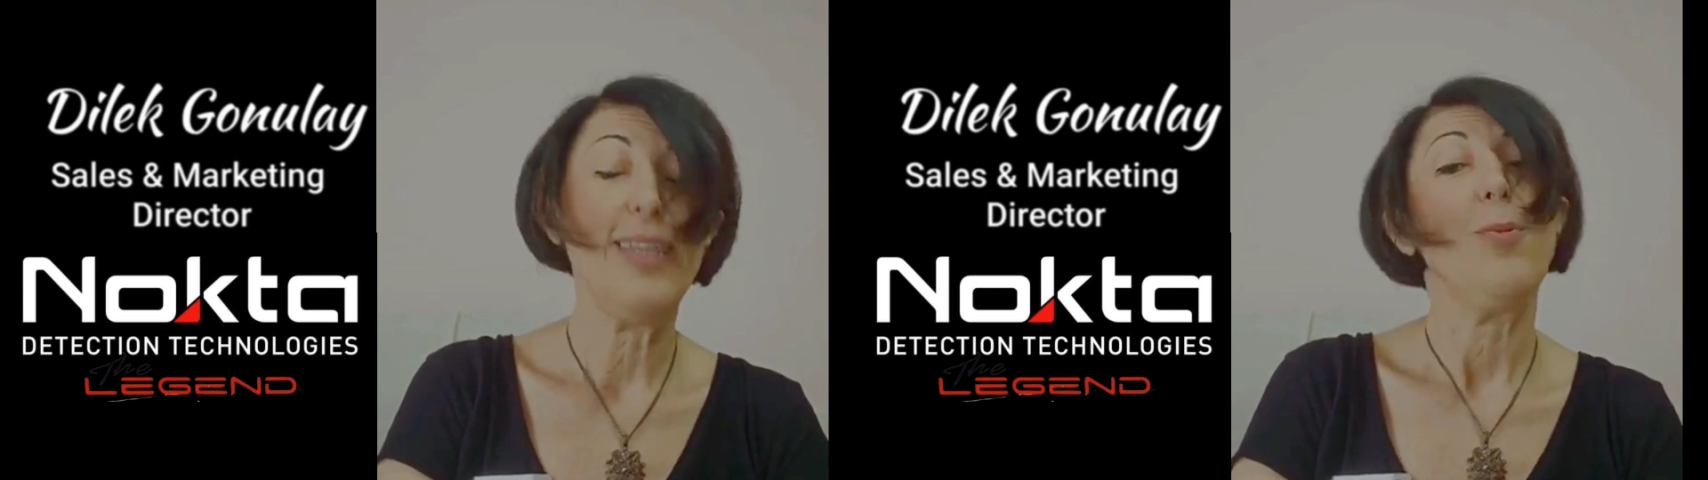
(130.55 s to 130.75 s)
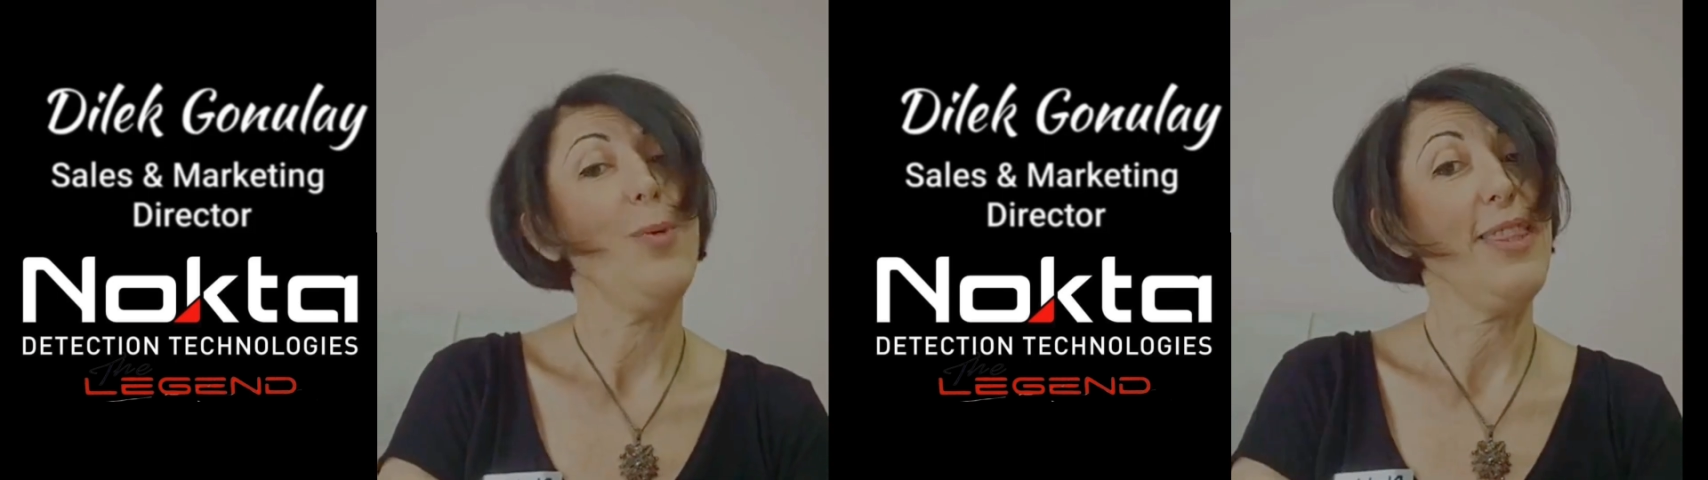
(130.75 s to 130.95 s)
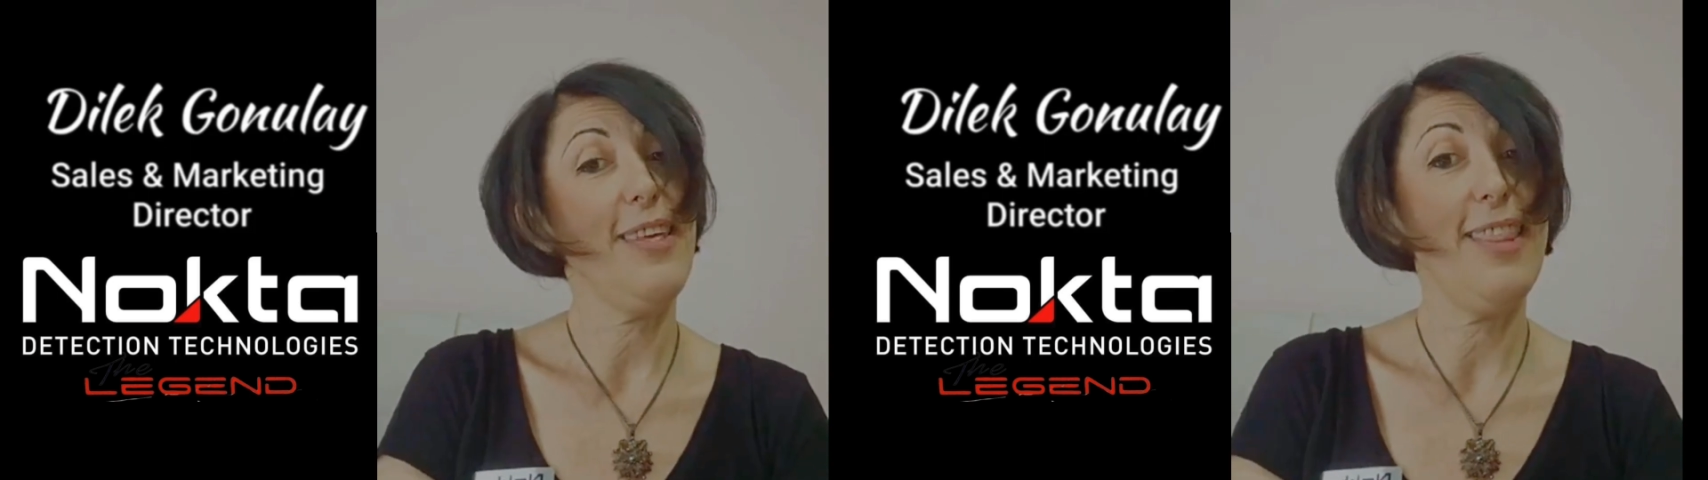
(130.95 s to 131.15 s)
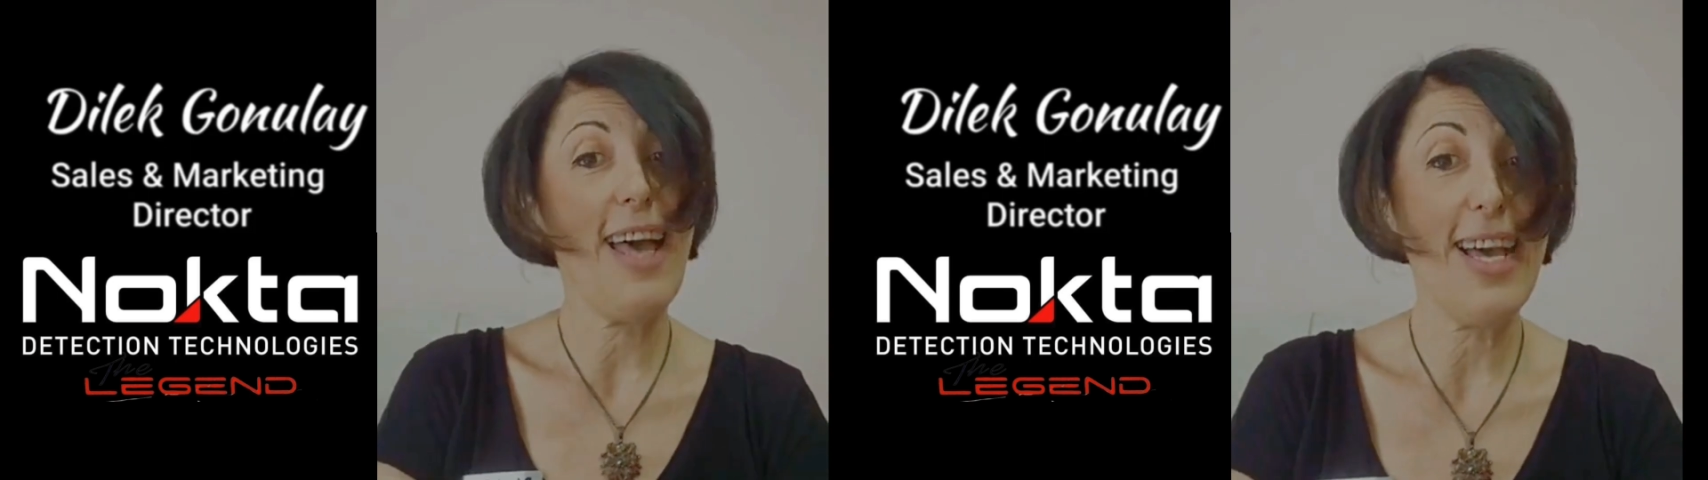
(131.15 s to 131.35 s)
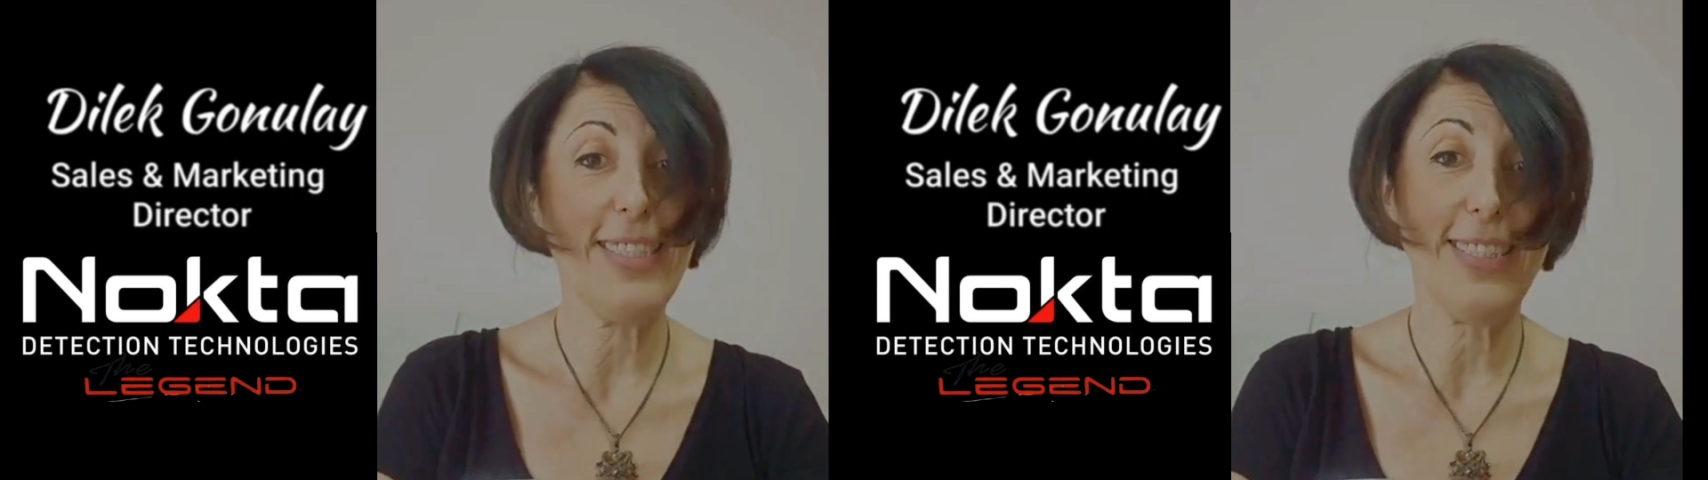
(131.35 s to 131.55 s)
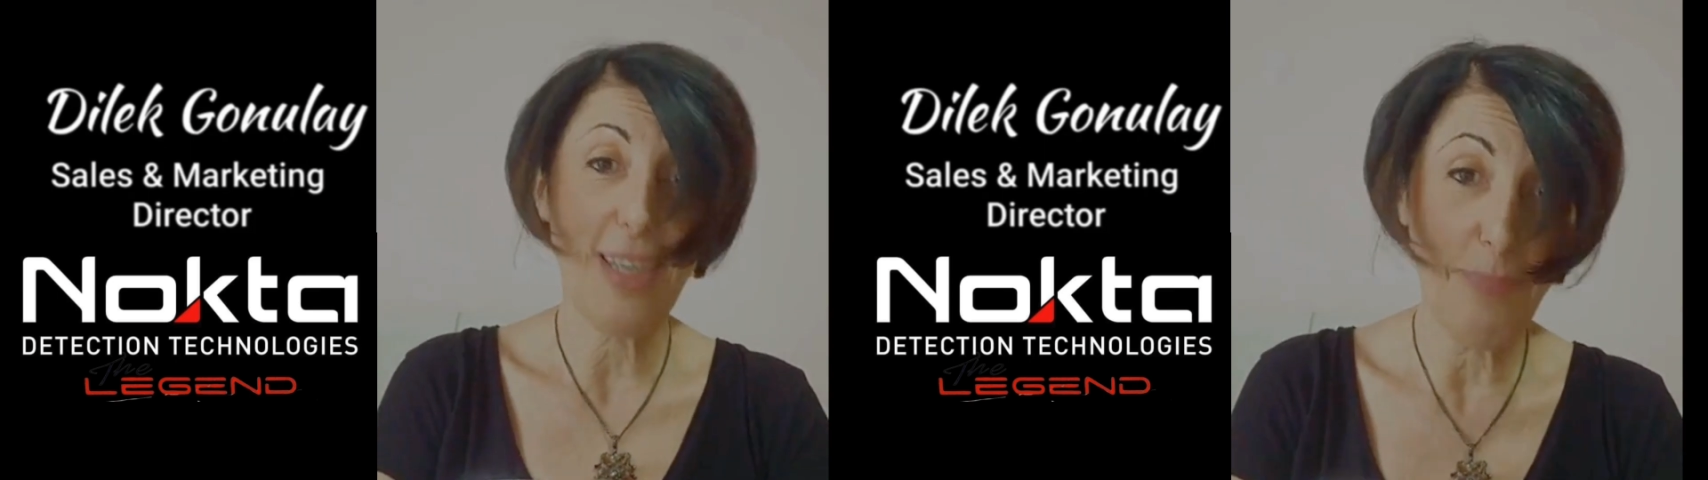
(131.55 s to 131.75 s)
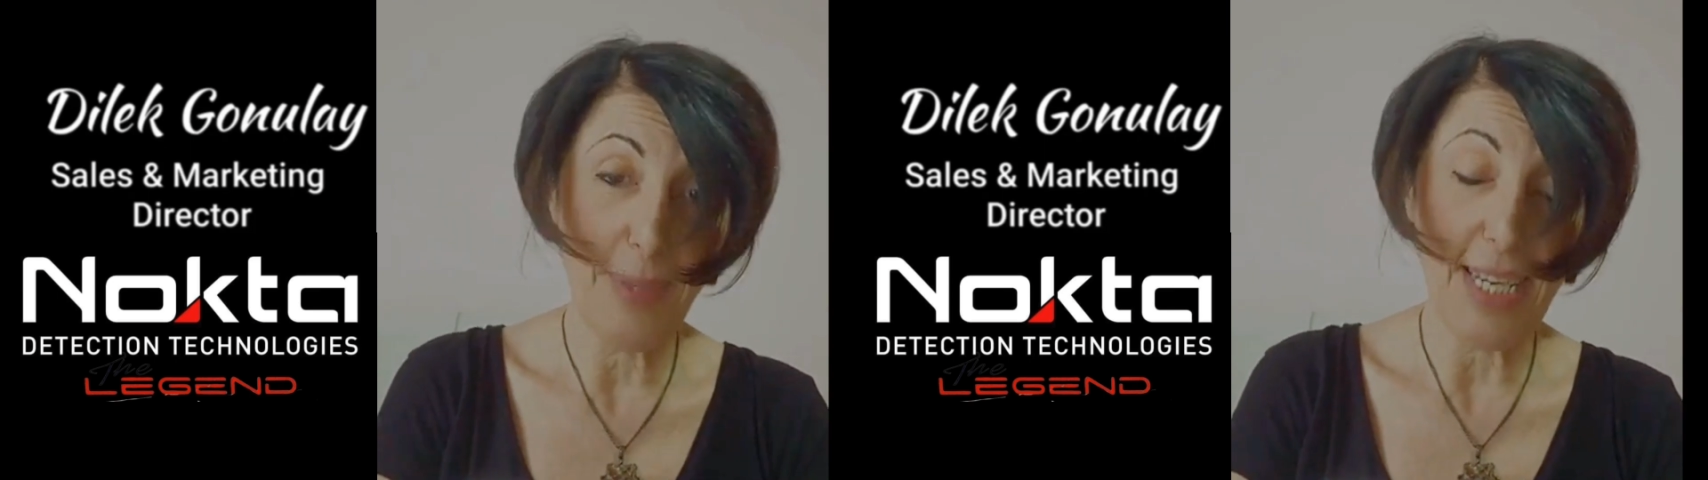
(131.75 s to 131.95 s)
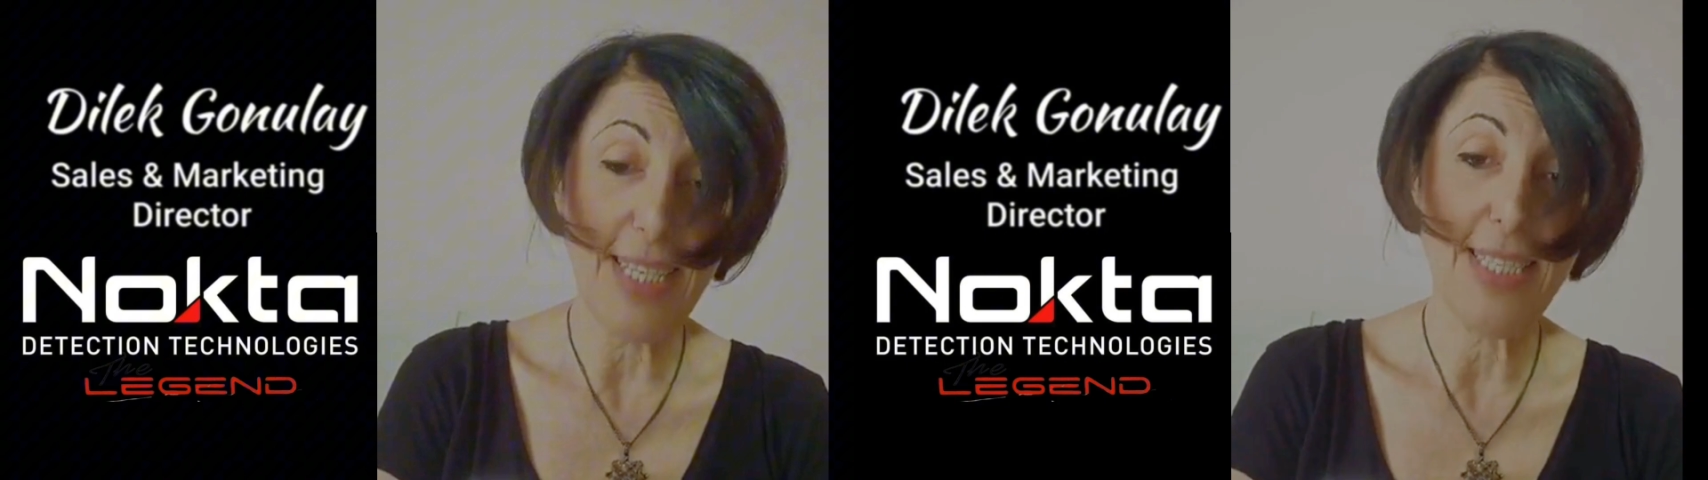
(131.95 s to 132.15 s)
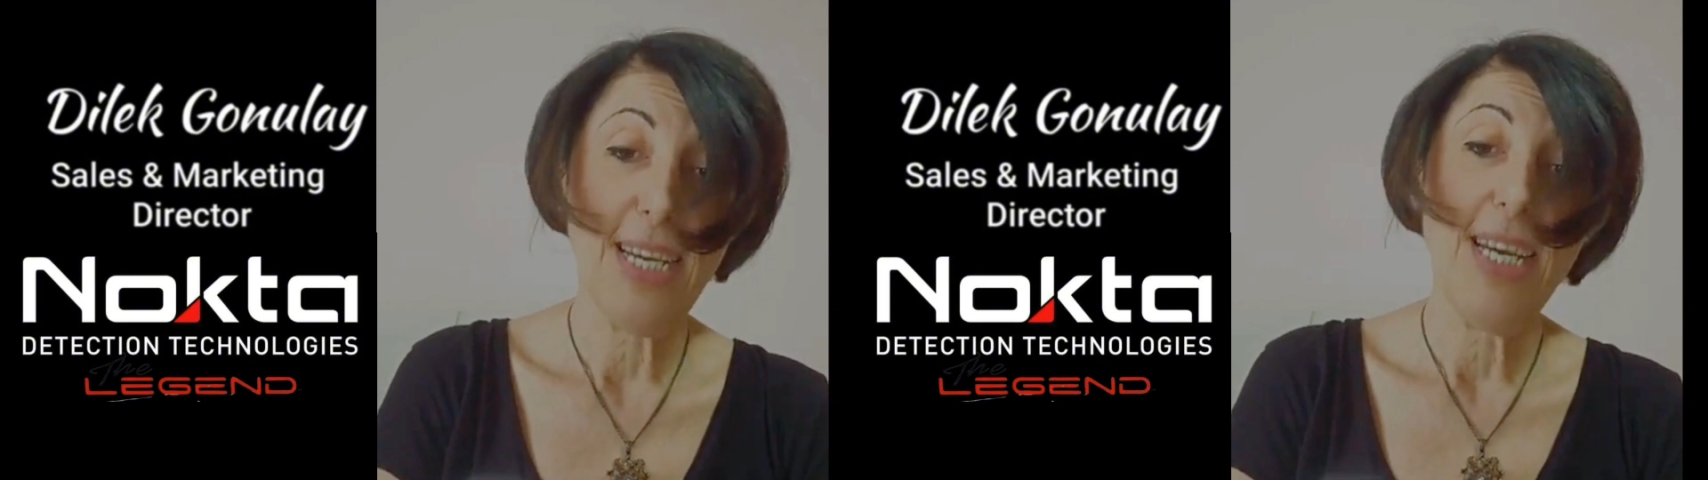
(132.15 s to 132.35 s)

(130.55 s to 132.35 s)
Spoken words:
with the last update,